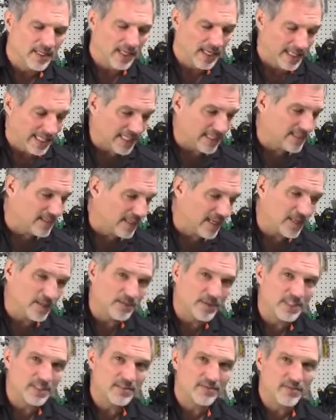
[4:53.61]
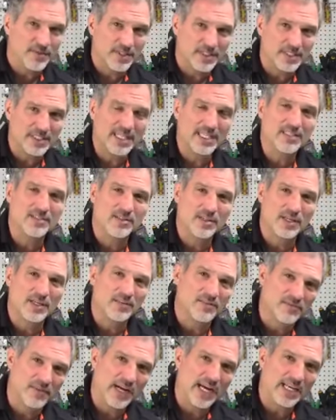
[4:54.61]
And that's another reason for the tin, so you
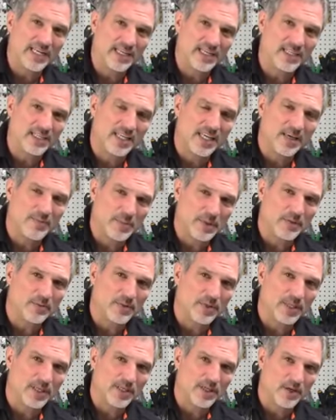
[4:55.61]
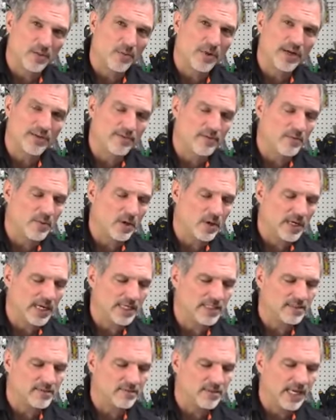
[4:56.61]
can find it and keep it really away from all
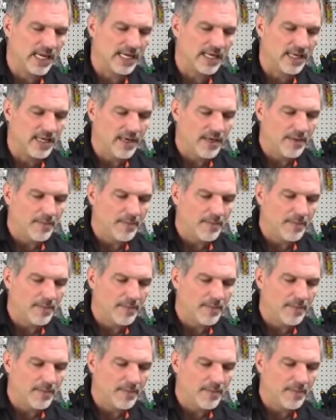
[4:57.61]
kinds of light.